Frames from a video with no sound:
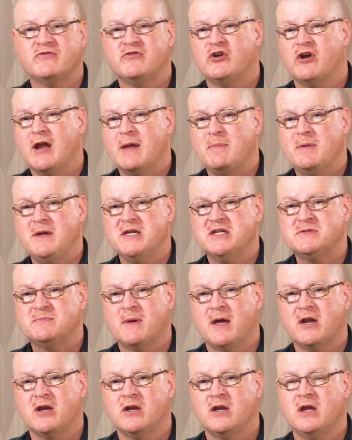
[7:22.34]
of your AP
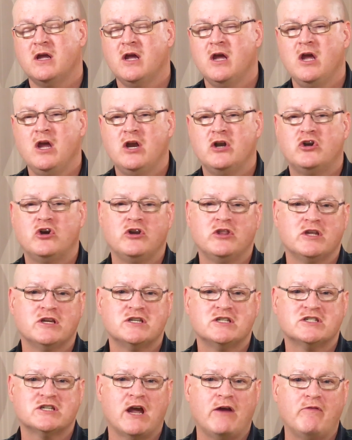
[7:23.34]
spend during the
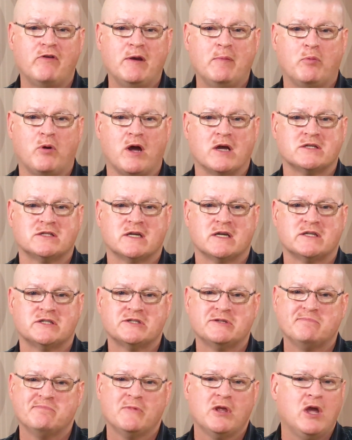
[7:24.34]
discovery
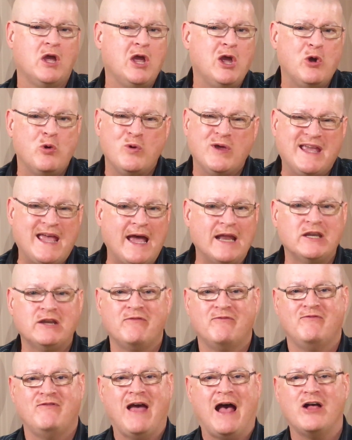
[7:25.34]
process, we can't
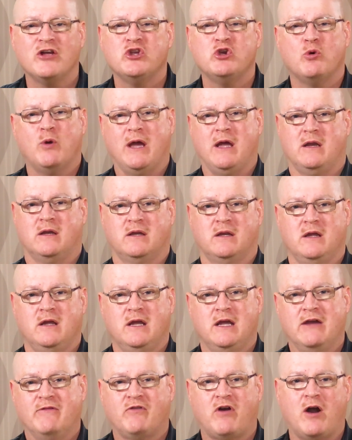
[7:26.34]
evaluate
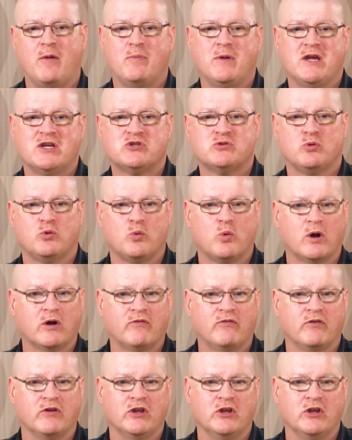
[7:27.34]
if RPS will work for